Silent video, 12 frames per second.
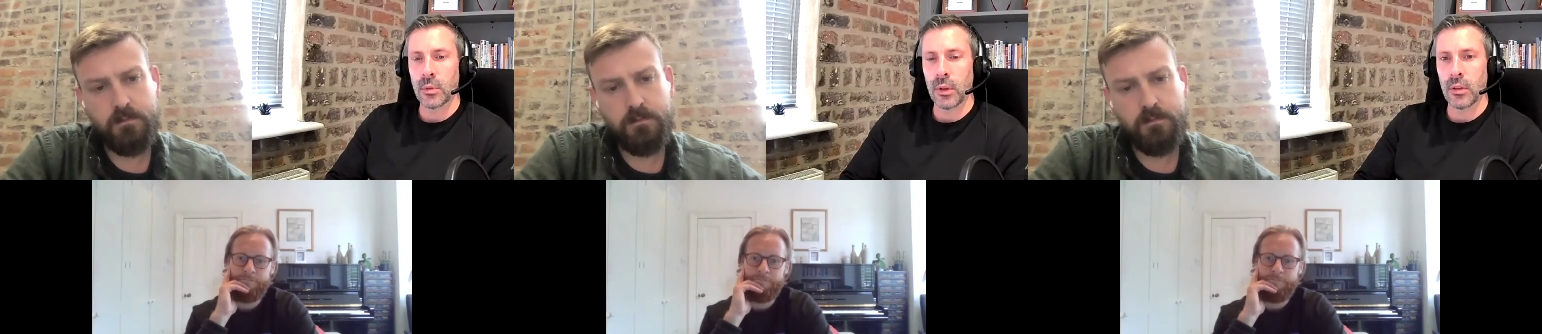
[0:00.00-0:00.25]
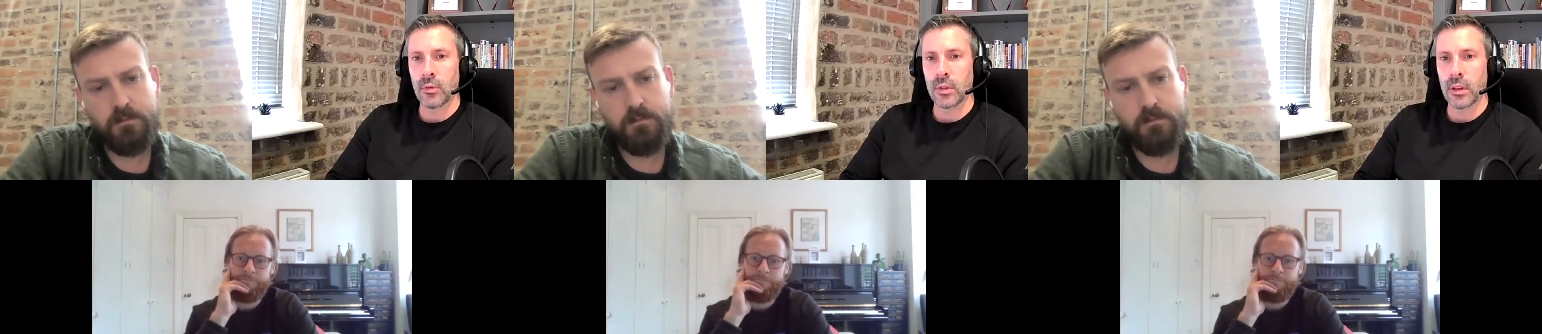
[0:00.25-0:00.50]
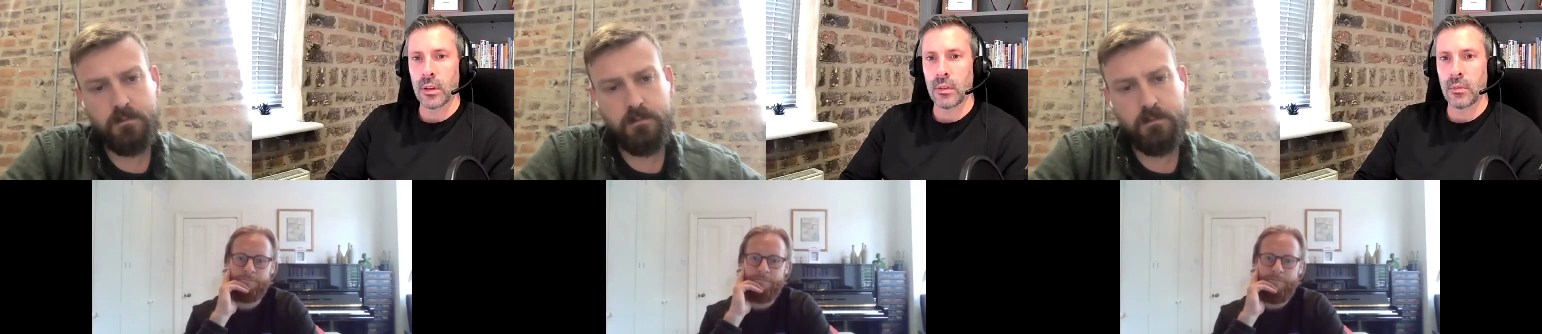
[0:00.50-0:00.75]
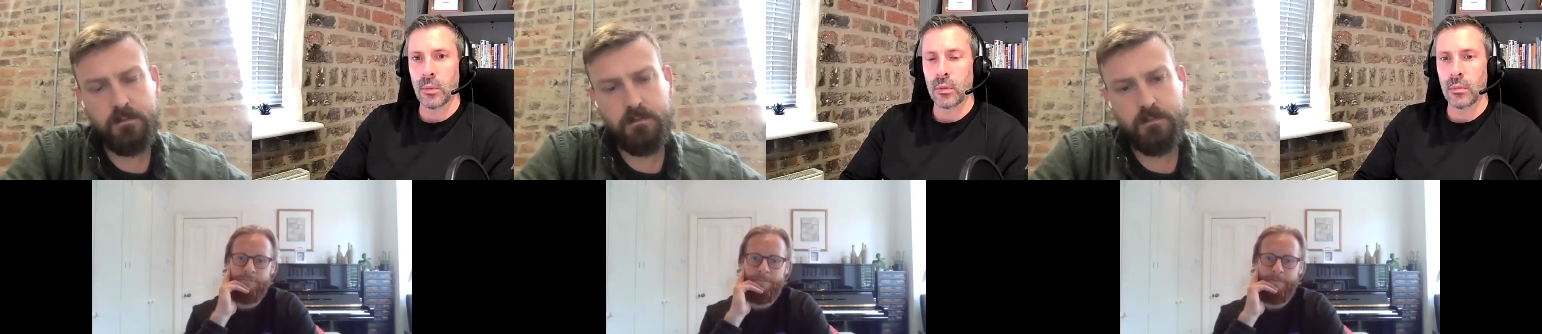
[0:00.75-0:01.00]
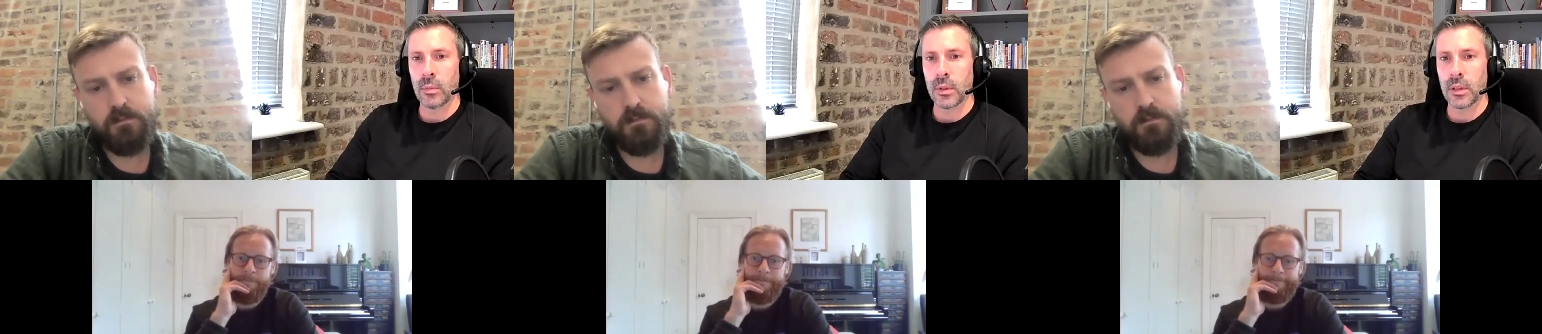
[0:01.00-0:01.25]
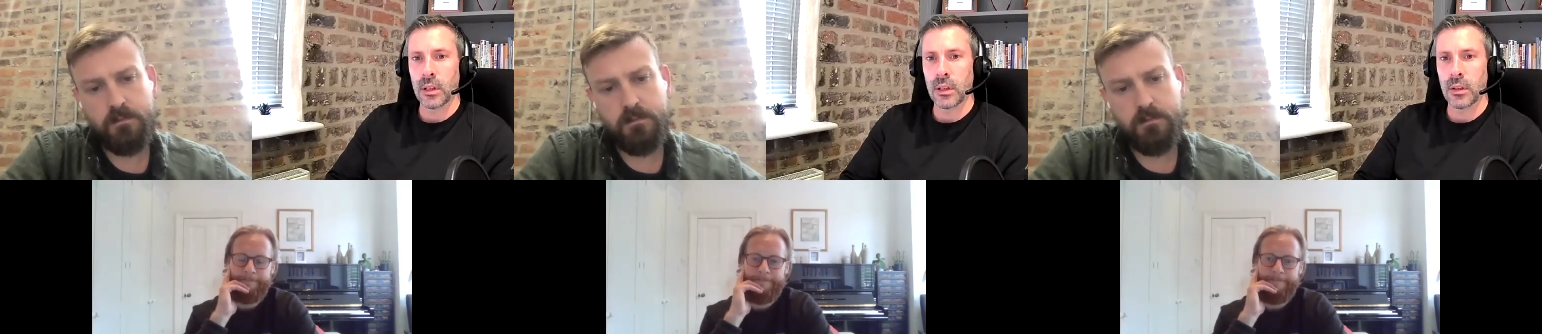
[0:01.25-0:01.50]
Speaker 1: Or is it in one
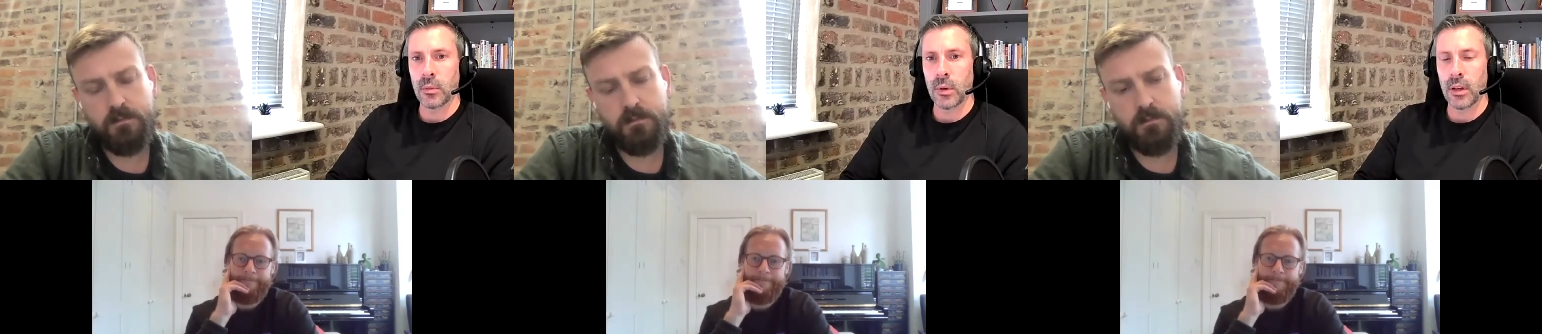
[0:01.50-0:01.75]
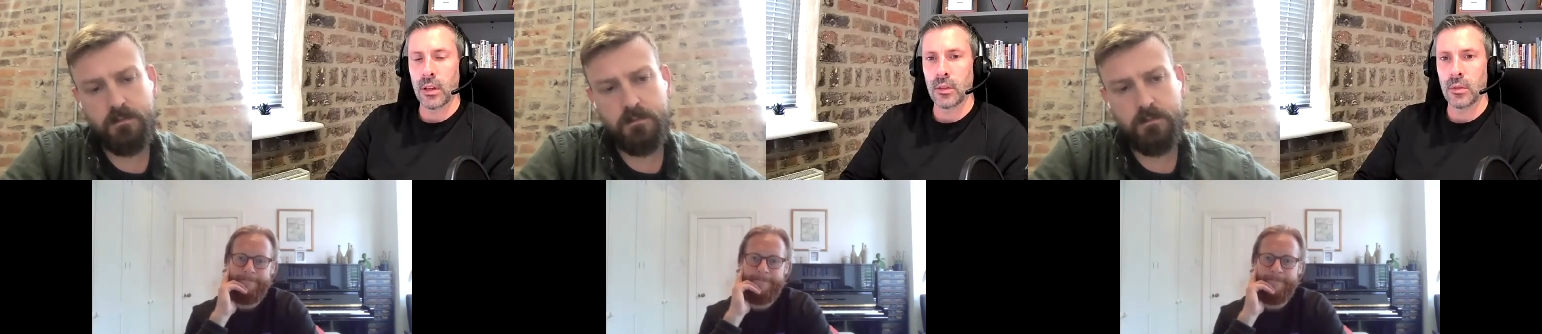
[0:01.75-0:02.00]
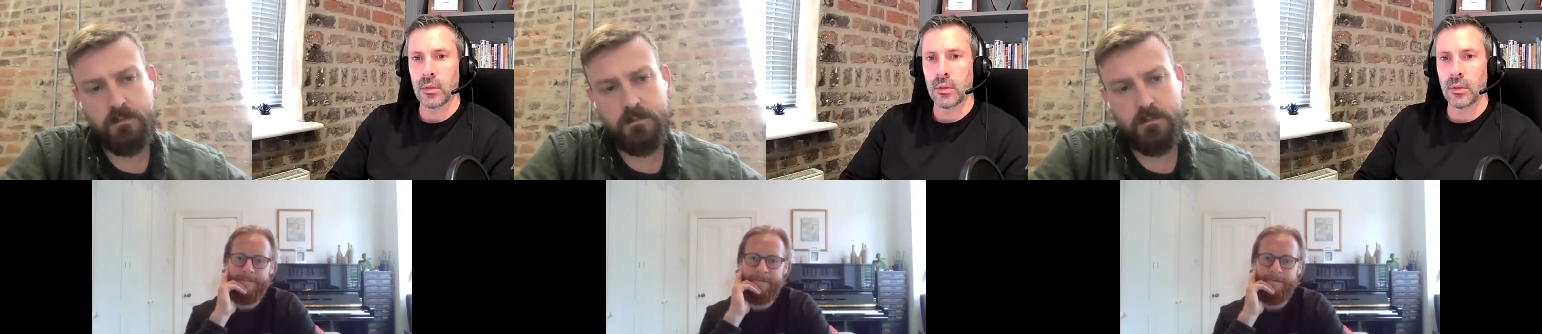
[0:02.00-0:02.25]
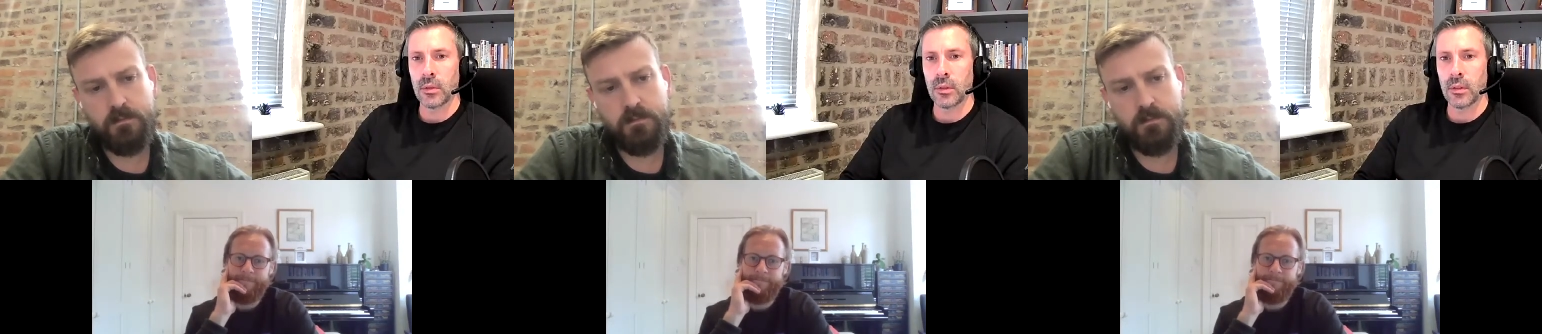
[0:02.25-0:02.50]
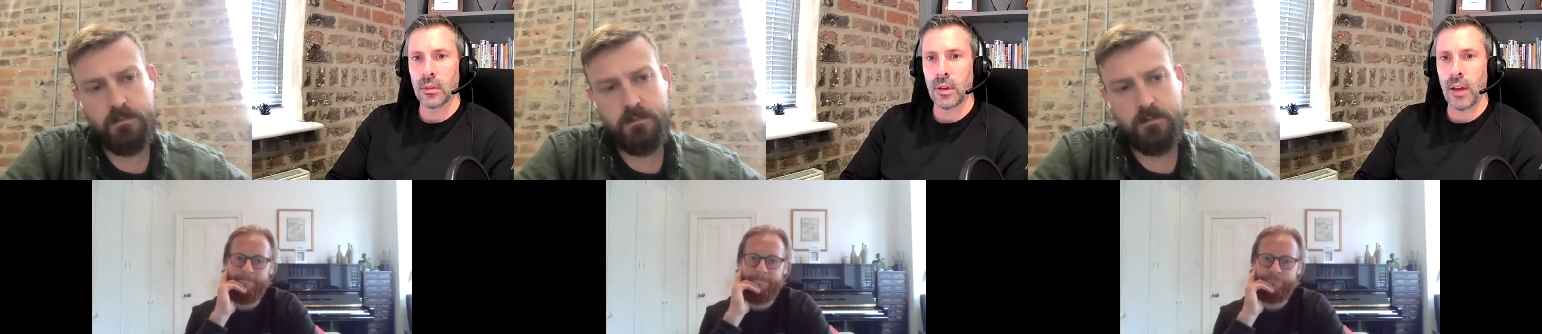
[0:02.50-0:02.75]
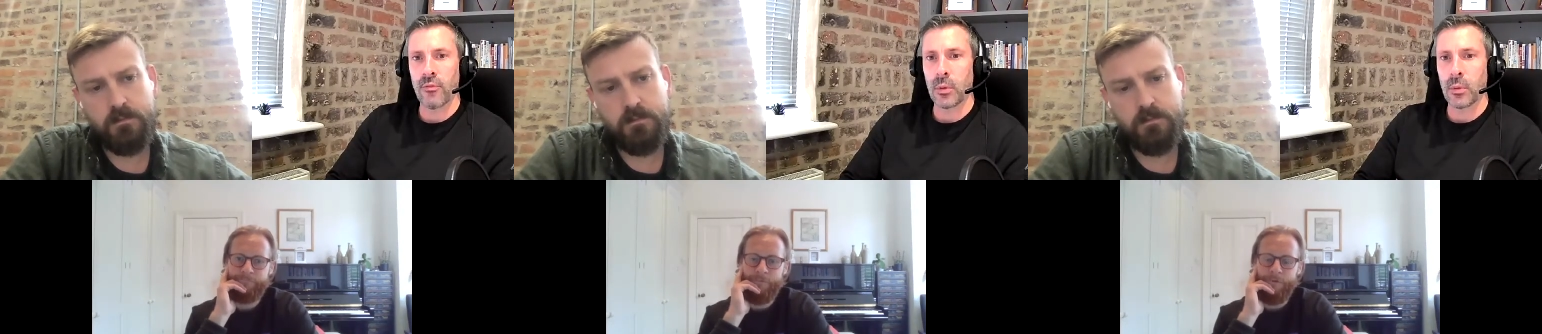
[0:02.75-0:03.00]
particular way or
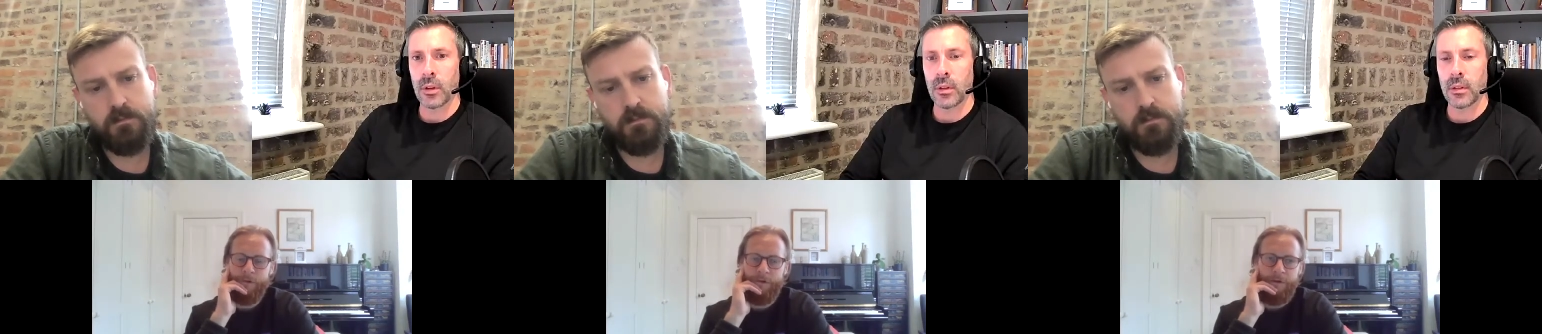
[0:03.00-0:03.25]
every way?